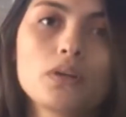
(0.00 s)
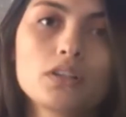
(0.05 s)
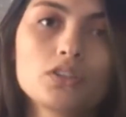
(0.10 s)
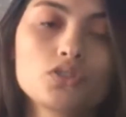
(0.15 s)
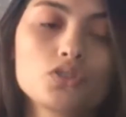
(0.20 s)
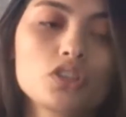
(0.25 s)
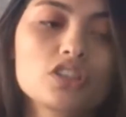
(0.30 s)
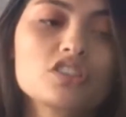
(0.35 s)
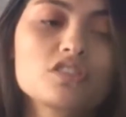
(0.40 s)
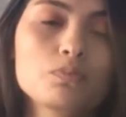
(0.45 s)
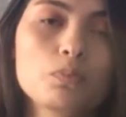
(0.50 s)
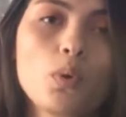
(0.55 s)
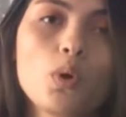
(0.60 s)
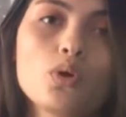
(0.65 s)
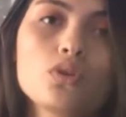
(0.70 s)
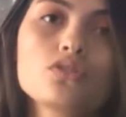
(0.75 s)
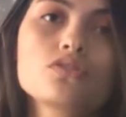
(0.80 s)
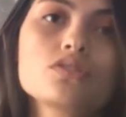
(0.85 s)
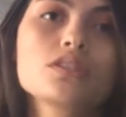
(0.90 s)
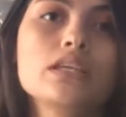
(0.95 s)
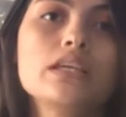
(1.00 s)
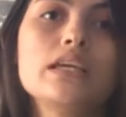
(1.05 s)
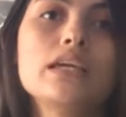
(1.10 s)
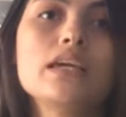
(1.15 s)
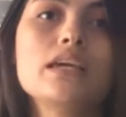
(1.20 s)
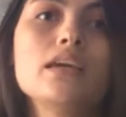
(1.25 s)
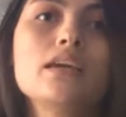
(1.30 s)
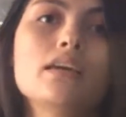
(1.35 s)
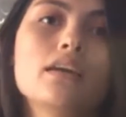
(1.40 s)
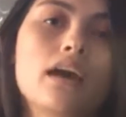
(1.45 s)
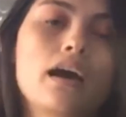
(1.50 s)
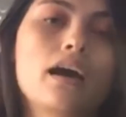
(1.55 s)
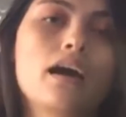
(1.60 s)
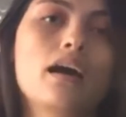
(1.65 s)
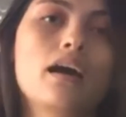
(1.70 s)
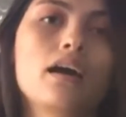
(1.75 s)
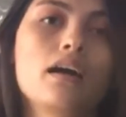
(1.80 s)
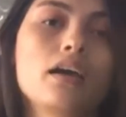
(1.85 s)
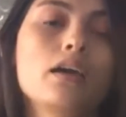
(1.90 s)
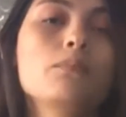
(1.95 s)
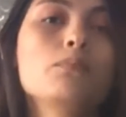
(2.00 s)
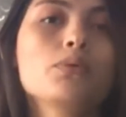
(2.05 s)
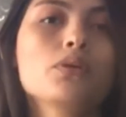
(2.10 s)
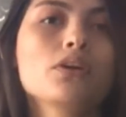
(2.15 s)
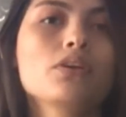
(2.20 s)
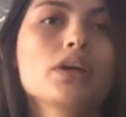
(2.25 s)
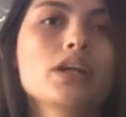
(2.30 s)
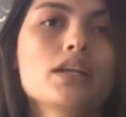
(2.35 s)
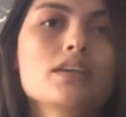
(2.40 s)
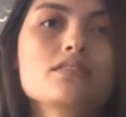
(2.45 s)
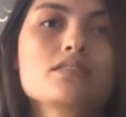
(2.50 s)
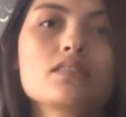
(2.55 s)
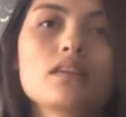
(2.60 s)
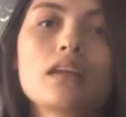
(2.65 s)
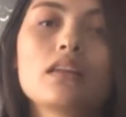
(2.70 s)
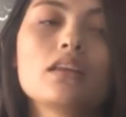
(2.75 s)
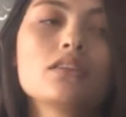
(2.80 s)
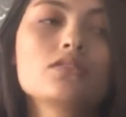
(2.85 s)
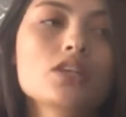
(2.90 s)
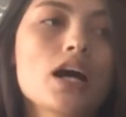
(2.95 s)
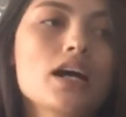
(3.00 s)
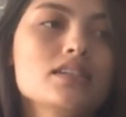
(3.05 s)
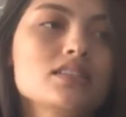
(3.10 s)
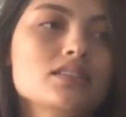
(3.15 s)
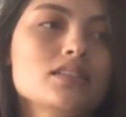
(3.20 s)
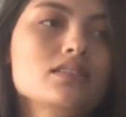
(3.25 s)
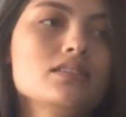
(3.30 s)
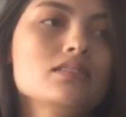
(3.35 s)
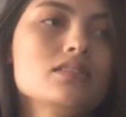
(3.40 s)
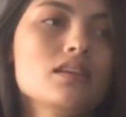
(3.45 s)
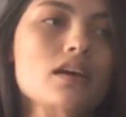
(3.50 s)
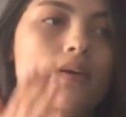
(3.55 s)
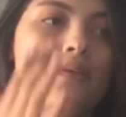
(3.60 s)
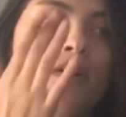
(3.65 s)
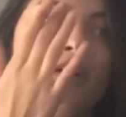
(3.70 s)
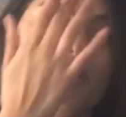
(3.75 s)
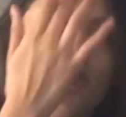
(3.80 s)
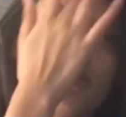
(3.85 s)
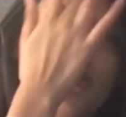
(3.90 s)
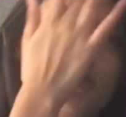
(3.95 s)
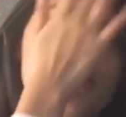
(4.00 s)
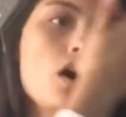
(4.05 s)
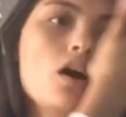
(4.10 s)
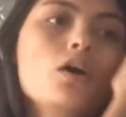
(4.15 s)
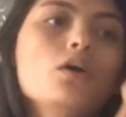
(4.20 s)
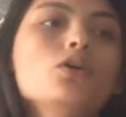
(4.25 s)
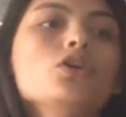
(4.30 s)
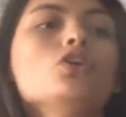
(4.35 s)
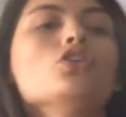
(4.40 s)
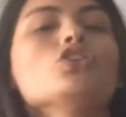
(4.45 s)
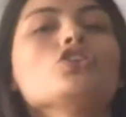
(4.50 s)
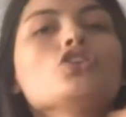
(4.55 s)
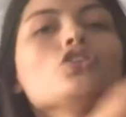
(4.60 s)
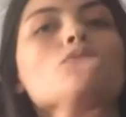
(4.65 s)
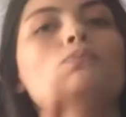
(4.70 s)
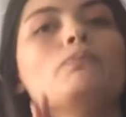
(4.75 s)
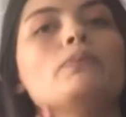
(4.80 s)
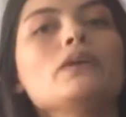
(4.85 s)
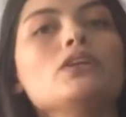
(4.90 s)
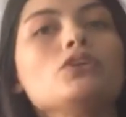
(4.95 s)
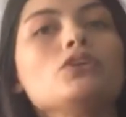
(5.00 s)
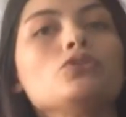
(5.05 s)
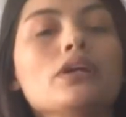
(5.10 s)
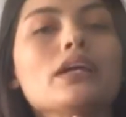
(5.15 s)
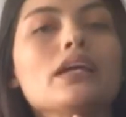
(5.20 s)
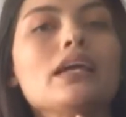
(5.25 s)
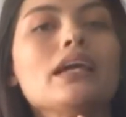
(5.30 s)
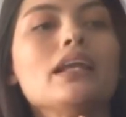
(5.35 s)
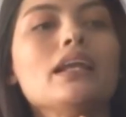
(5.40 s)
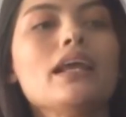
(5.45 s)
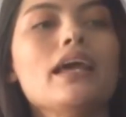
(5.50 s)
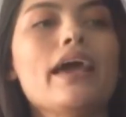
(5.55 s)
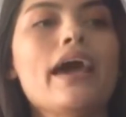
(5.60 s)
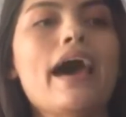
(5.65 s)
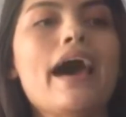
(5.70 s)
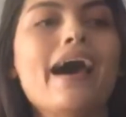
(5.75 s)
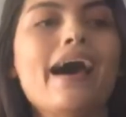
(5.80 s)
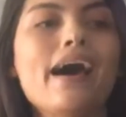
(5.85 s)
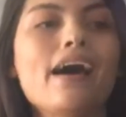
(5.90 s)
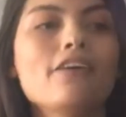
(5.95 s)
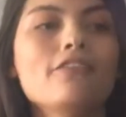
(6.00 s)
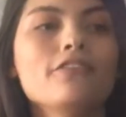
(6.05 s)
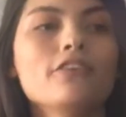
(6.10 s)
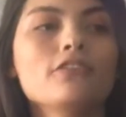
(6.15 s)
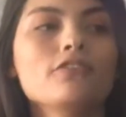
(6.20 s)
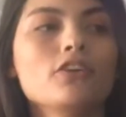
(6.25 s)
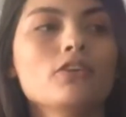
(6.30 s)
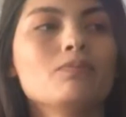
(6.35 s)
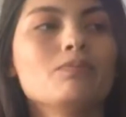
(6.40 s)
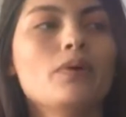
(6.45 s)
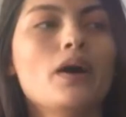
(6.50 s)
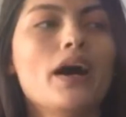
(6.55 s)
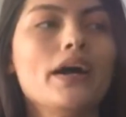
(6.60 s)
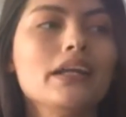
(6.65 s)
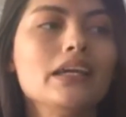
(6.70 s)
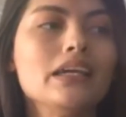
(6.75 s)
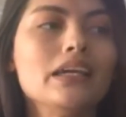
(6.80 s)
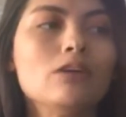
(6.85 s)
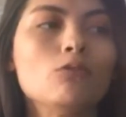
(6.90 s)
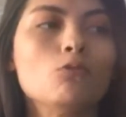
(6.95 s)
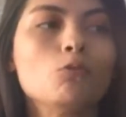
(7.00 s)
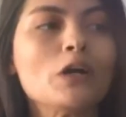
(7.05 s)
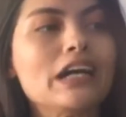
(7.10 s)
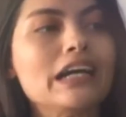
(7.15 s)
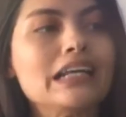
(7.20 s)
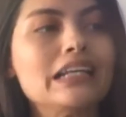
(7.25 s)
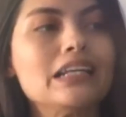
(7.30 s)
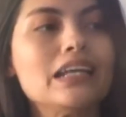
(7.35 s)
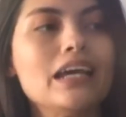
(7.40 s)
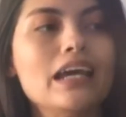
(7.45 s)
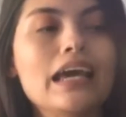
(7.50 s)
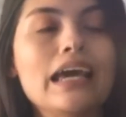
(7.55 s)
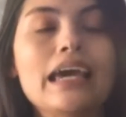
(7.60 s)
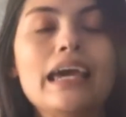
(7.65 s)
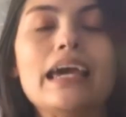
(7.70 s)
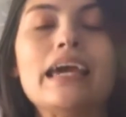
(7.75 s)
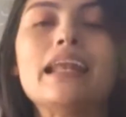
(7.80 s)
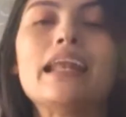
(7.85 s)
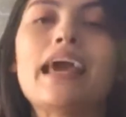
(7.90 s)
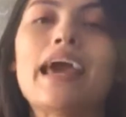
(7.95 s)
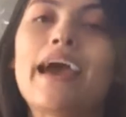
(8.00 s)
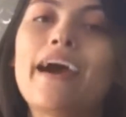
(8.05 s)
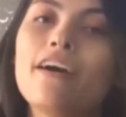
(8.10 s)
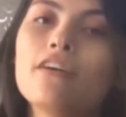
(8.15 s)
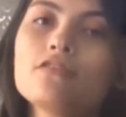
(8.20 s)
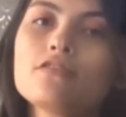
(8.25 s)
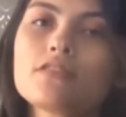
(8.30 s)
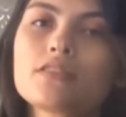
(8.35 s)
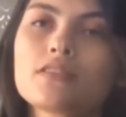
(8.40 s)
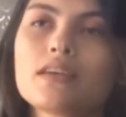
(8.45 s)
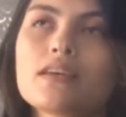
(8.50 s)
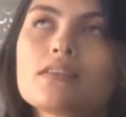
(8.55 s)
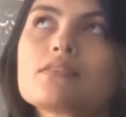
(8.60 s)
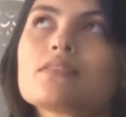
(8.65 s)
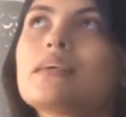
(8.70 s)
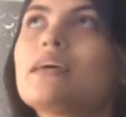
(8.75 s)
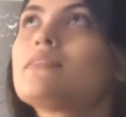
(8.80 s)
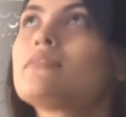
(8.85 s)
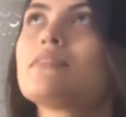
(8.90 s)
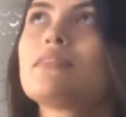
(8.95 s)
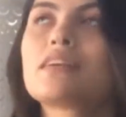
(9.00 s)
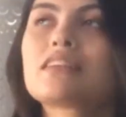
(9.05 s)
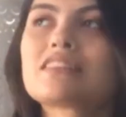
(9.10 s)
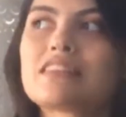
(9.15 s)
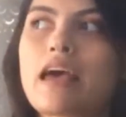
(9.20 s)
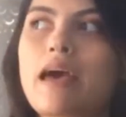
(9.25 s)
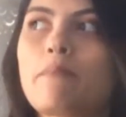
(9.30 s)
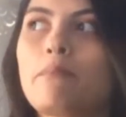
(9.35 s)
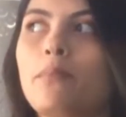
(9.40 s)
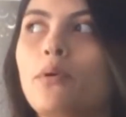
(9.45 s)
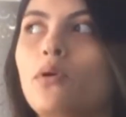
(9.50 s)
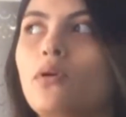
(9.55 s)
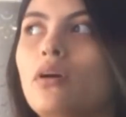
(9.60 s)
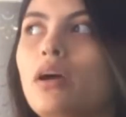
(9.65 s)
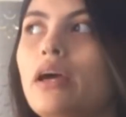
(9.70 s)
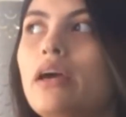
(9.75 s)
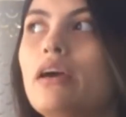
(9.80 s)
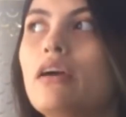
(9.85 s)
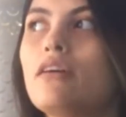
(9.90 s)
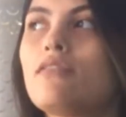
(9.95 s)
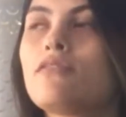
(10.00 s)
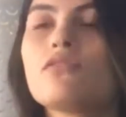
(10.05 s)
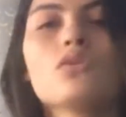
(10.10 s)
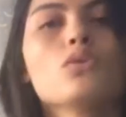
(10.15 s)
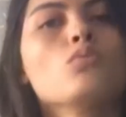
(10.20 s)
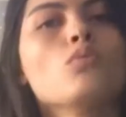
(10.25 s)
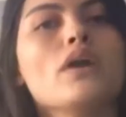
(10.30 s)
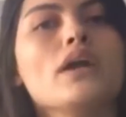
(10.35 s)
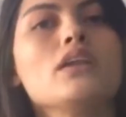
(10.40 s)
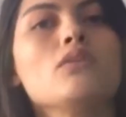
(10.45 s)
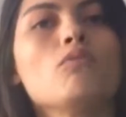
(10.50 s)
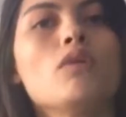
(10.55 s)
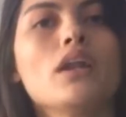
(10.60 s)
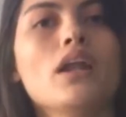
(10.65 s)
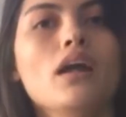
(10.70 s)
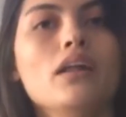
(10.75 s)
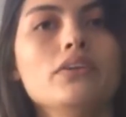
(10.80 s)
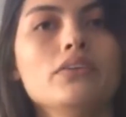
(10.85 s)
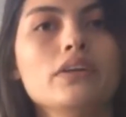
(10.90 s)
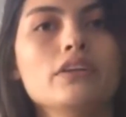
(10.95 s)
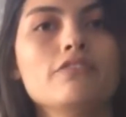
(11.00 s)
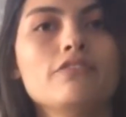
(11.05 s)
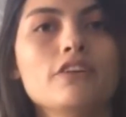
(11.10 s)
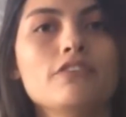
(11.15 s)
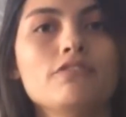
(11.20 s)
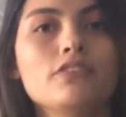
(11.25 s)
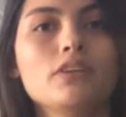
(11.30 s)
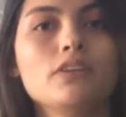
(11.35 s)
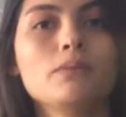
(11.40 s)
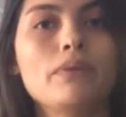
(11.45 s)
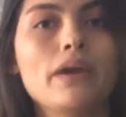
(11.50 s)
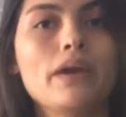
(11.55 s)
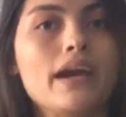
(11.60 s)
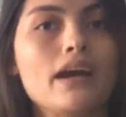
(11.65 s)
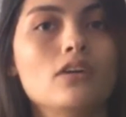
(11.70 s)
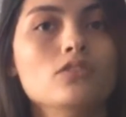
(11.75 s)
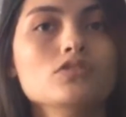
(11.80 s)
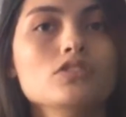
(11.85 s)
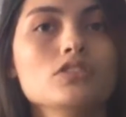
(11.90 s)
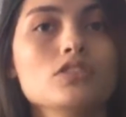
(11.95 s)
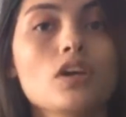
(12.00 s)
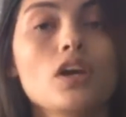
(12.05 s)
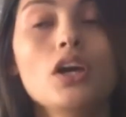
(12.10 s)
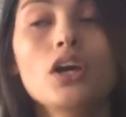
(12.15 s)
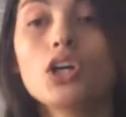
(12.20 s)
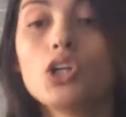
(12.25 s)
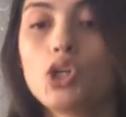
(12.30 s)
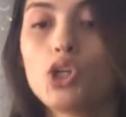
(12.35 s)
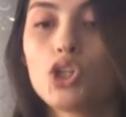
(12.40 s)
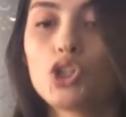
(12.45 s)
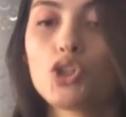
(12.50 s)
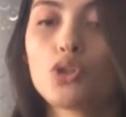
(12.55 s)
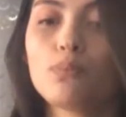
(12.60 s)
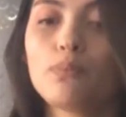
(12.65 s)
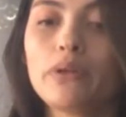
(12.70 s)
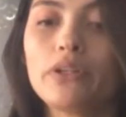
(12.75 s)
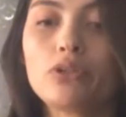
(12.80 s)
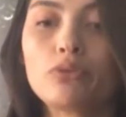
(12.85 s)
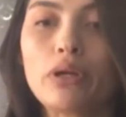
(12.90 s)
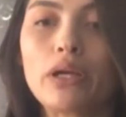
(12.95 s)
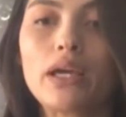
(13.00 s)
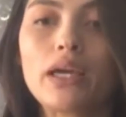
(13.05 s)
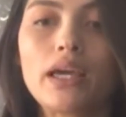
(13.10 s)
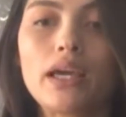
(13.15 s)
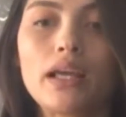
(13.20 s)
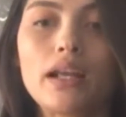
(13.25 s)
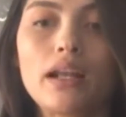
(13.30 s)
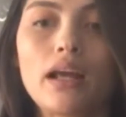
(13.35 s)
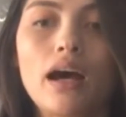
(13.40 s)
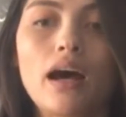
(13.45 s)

expose the impurities and the toxins. So you should be drinking half of your body weight in ounces. As an example, if you weigh 150 pounds, you should be drinking